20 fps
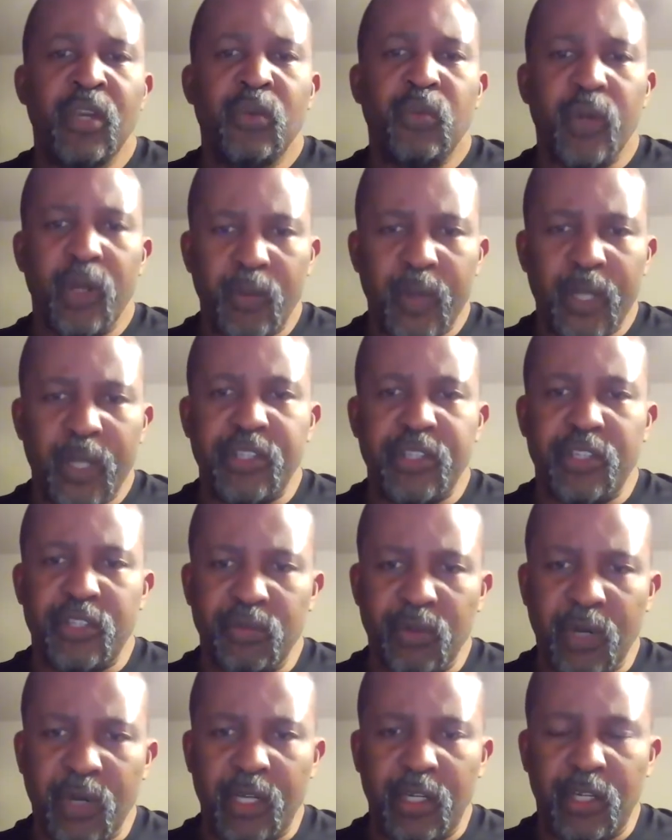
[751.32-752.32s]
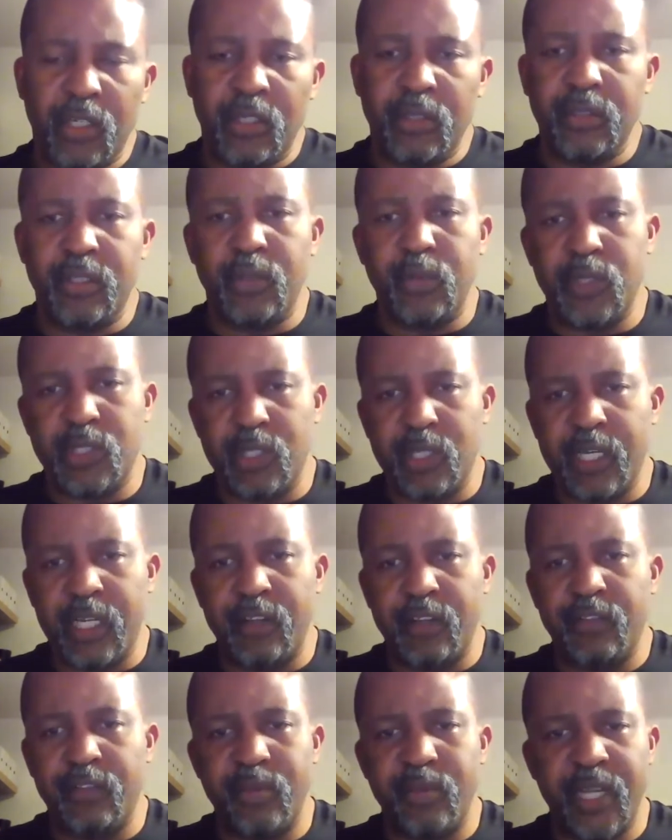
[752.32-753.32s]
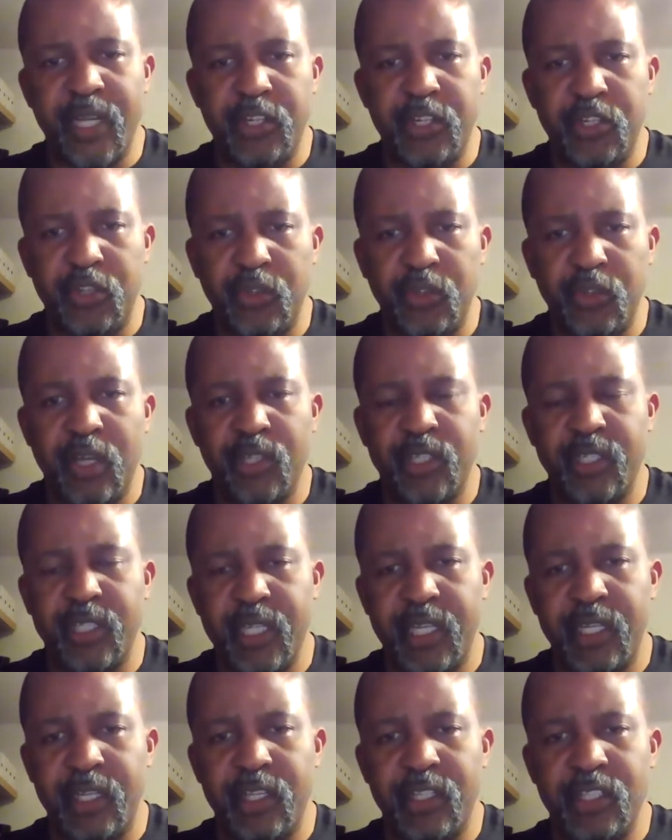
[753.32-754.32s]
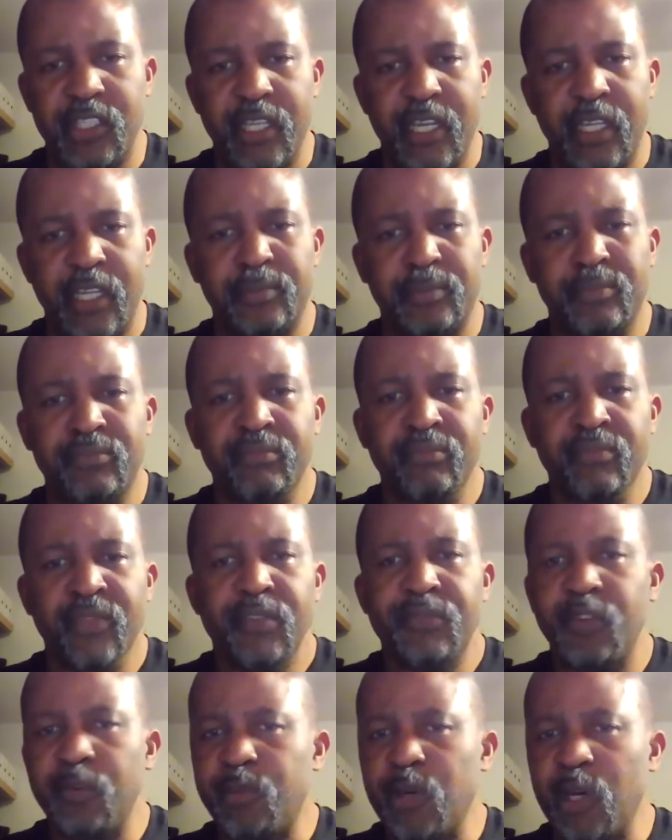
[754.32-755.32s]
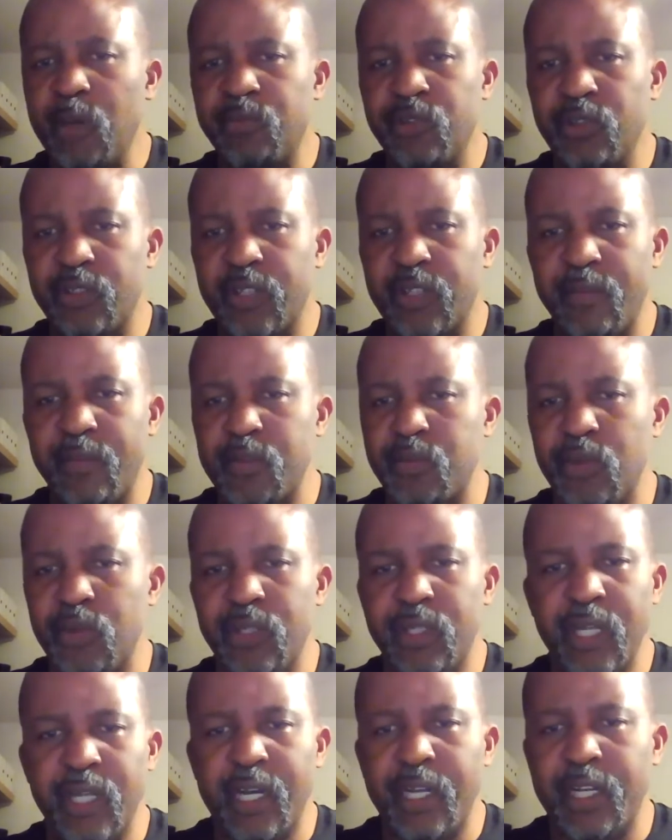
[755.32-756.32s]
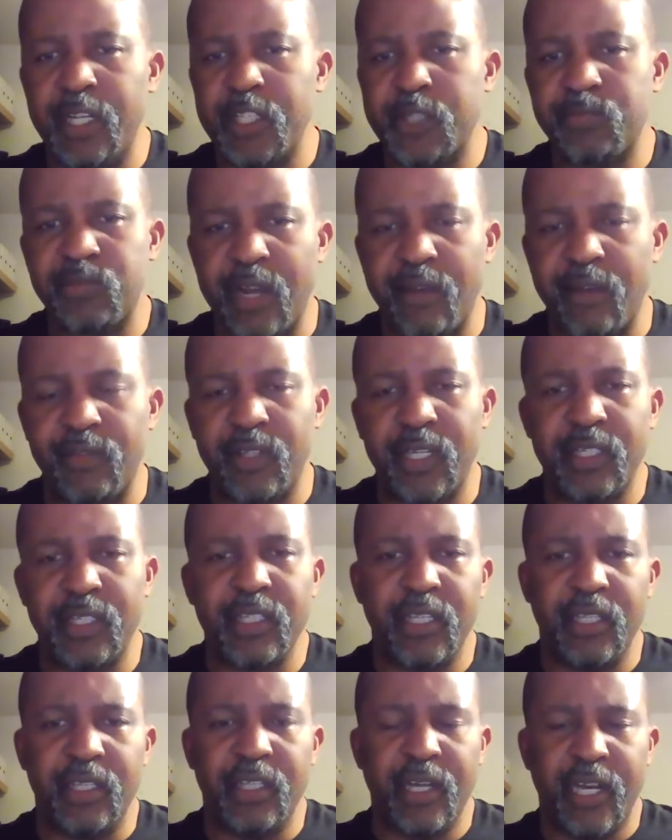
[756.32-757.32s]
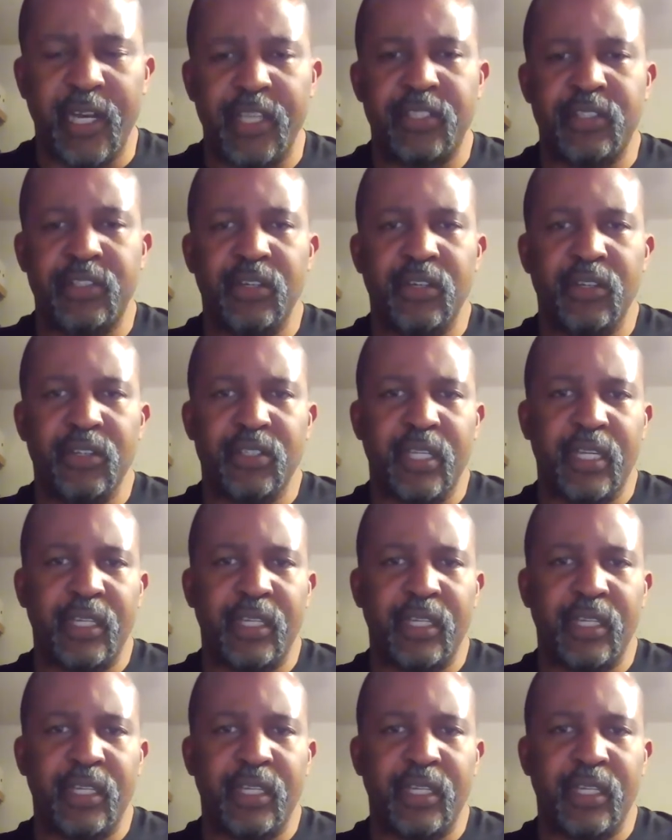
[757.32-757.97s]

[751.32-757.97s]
When I went to Toronto, there was a lot of many newcomer Canadians, and football programs were not as prevalent in the high schools.